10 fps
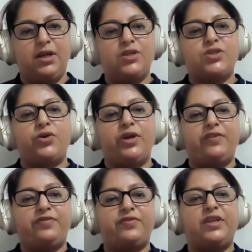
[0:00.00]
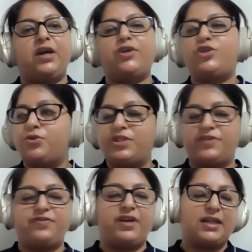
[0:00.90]
So if there are two
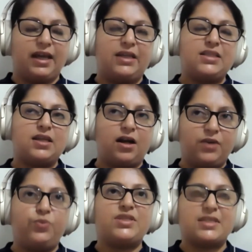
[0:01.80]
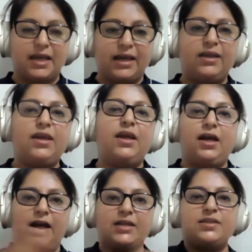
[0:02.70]
different ends, I would say
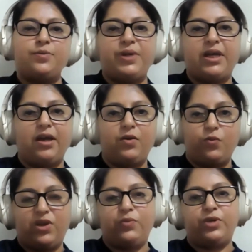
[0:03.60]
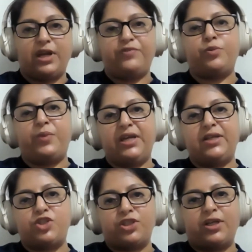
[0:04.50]
as a BA, we would have to make a
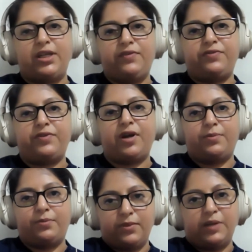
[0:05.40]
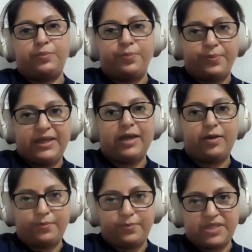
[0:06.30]
journey from a
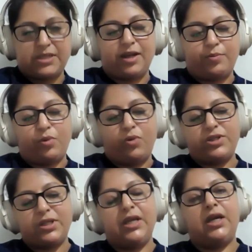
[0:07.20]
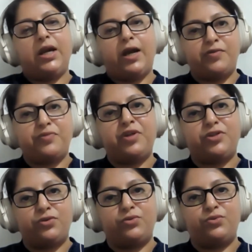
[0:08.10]
BA standpoint halfway
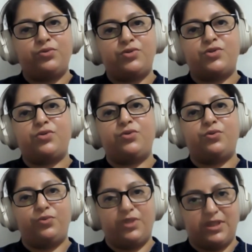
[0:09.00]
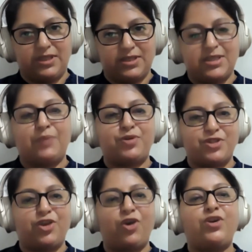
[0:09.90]
through to the
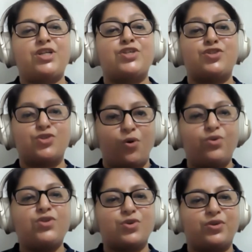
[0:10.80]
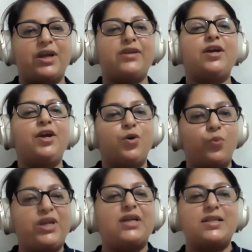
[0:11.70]
cybersecurity zone so that
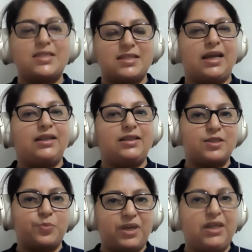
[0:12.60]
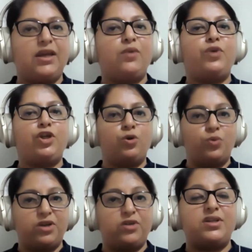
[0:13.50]
we understand the speak and we know
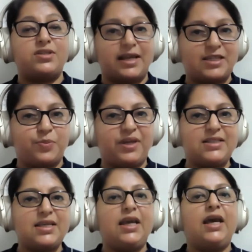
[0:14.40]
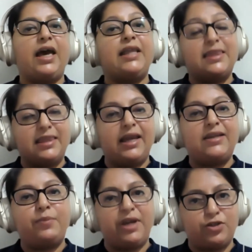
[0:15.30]
what are these aspects, and
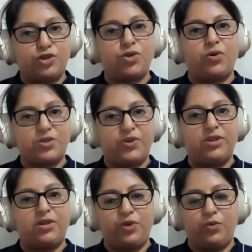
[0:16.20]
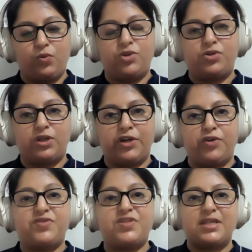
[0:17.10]
then make a choice whether we want to kind
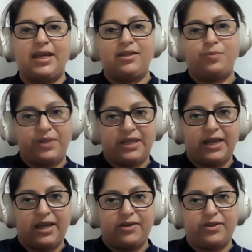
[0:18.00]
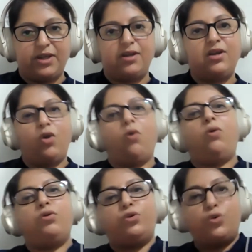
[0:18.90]
of stay in the BA area
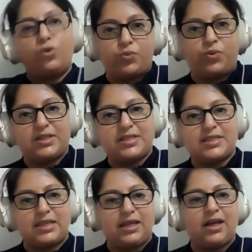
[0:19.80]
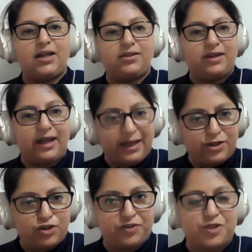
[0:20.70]
or go towards the other
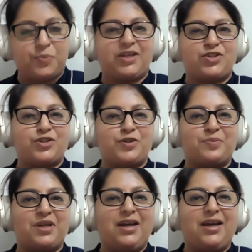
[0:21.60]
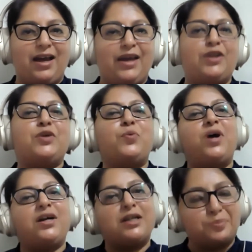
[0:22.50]
end of the spectrum and
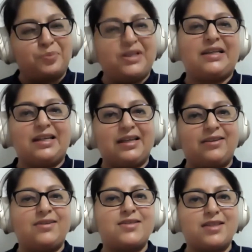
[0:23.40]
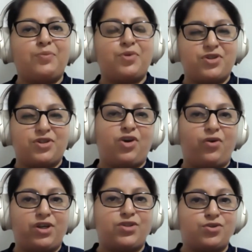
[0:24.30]
work completely in the
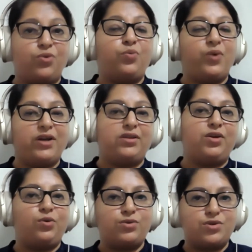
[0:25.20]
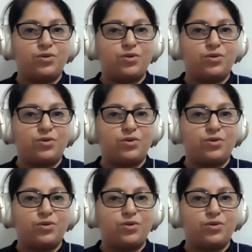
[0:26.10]
cybersecurity zone, where they also